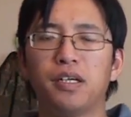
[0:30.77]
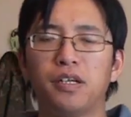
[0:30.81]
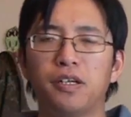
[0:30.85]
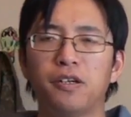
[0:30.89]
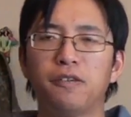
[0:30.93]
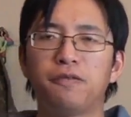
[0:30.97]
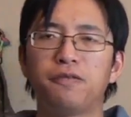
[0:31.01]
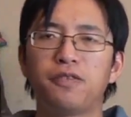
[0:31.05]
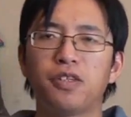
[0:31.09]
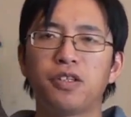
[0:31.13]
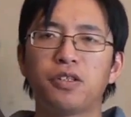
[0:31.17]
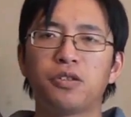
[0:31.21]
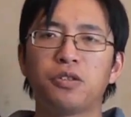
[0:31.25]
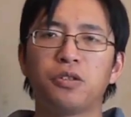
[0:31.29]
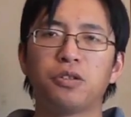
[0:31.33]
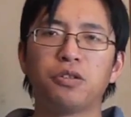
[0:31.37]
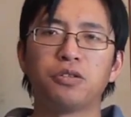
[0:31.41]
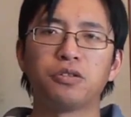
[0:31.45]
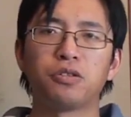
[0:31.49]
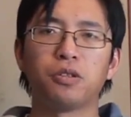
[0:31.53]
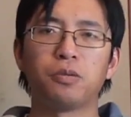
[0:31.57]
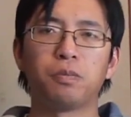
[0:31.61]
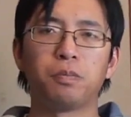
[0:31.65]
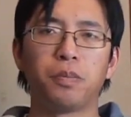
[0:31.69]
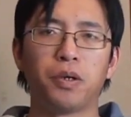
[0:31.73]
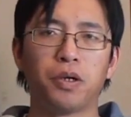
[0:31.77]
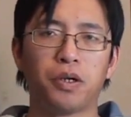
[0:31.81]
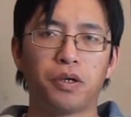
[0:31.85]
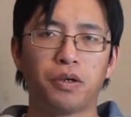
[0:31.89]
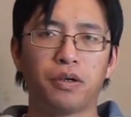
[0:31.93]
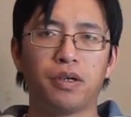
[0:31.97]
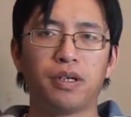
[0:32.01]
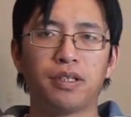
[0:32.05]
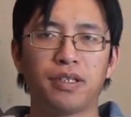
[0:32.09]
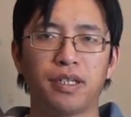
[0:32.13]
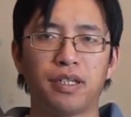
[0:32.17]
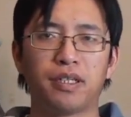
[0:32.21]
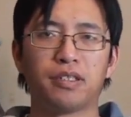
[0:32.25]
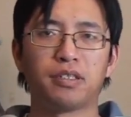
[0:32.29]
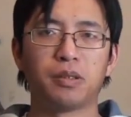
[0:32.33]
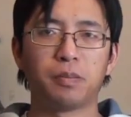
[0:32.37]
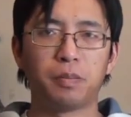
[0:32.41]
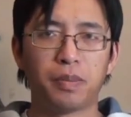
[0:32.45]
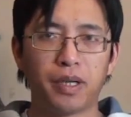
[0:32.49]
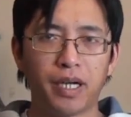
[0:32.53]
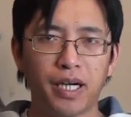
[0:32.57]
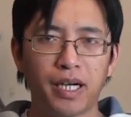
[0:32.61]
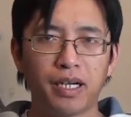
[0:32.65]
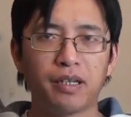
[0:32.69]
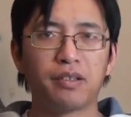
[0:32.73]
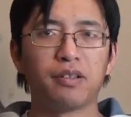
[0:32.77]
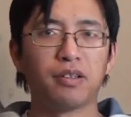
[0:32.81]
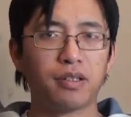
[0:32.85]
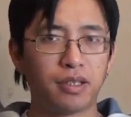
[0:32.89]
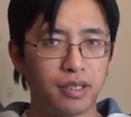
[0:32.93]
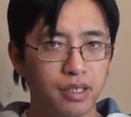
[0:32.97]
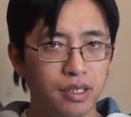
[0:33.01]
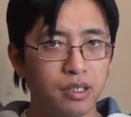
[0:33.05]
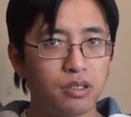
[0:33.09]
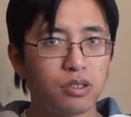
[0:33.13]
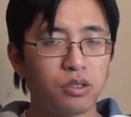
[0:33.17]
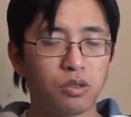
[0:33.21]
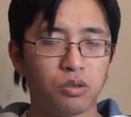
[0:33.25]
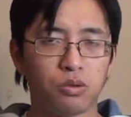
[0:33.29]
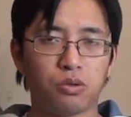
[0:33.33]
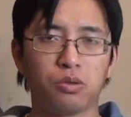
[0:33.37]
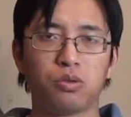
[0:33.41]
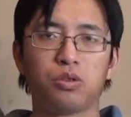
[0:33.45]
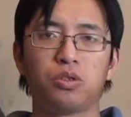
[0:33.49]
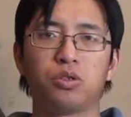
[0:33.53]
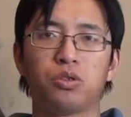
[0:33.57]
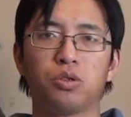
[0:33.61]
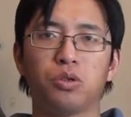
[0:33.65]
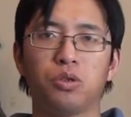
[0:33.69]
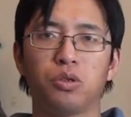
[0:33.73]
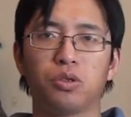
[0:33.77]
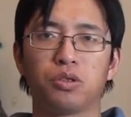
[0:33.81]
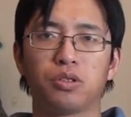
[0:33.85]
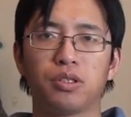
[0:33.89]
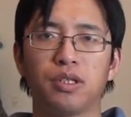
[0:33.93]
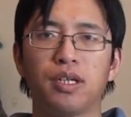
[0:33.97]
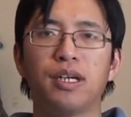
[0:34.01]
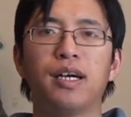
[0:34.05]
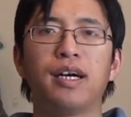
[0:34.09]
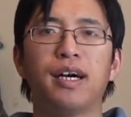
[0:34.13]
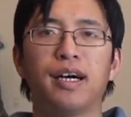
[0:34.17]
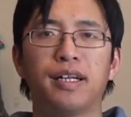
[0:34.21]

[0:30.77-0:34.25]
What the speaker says: if they use a bow that is apparently too short,